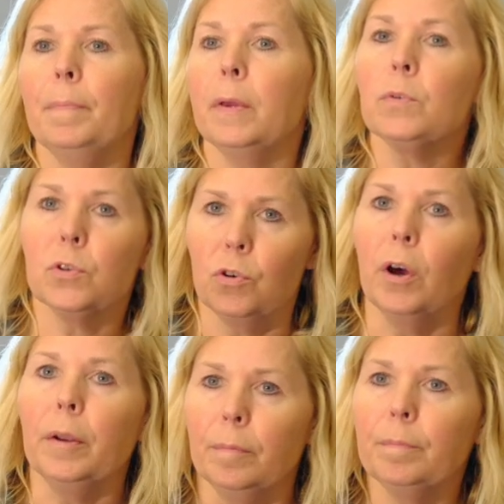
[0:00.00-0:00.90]
it was
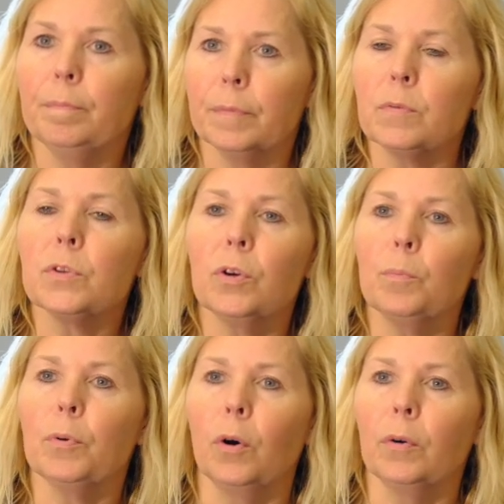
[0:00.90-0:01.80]
good. It was a
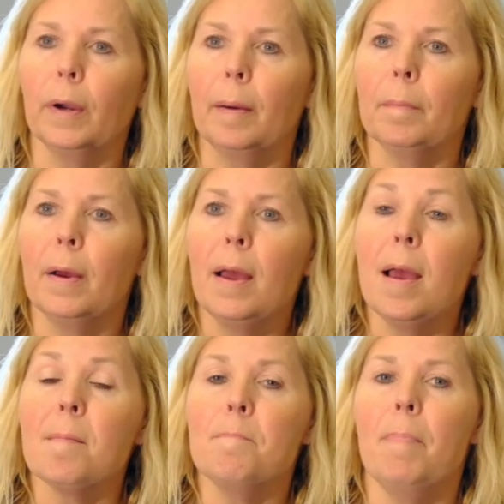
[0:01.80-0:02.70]
good program.
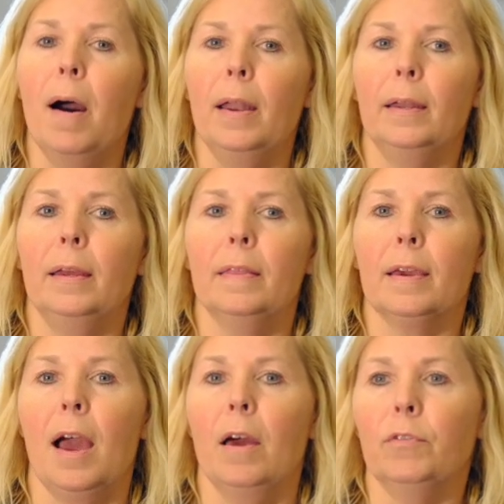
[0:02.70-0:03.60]
But in the
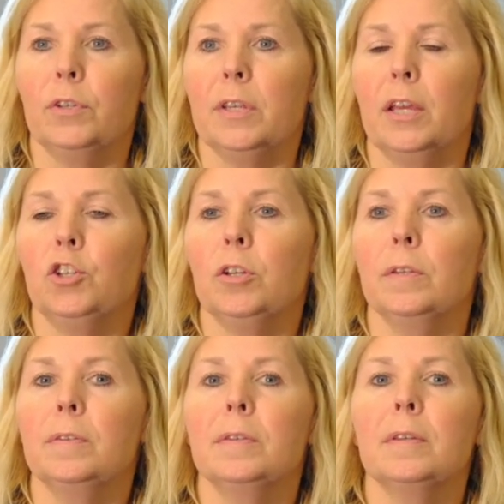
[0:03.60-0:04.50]

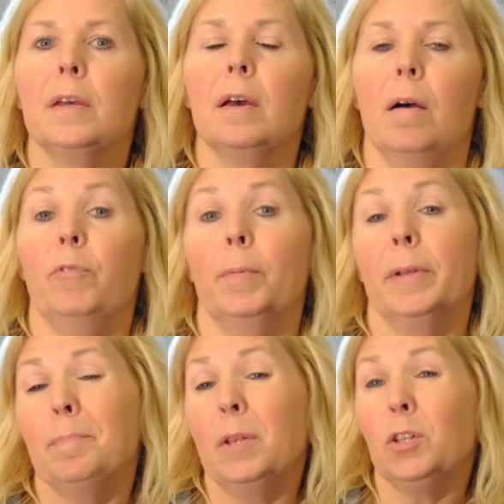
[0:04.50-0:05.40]
conversations, from
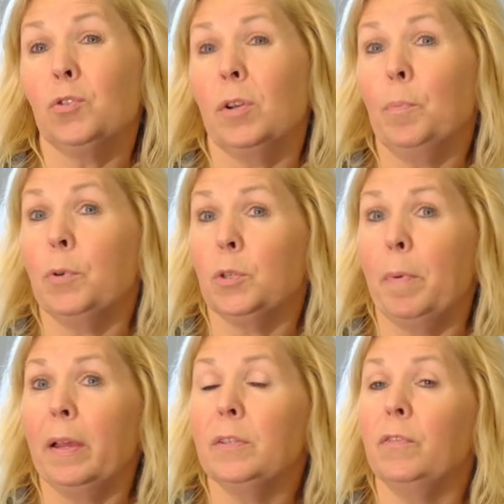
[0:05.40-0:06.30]
an administrator
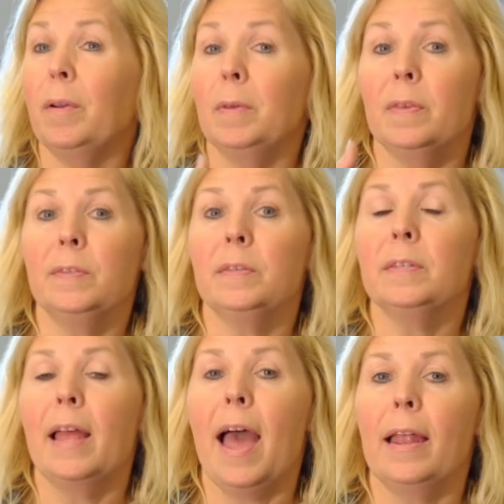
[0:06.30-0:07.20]
perspective, I mean, this
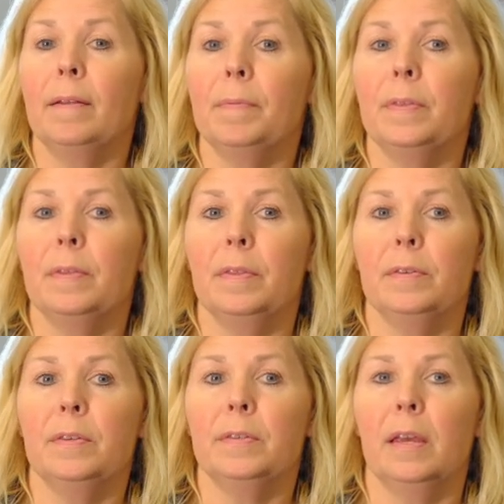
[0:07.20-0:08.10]
is
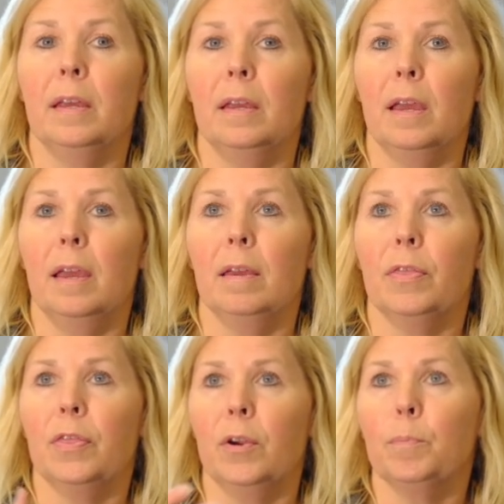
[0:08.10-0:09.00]
a
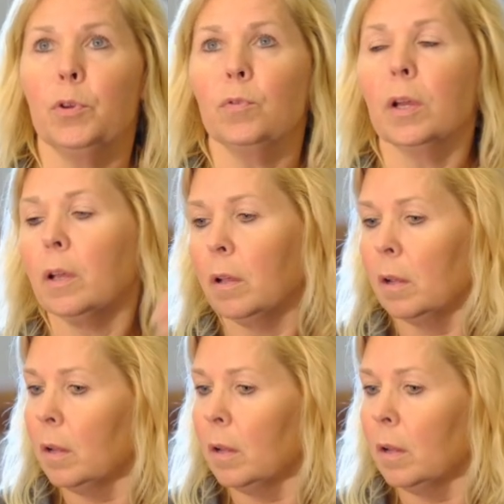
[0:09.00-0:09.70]
therapeutic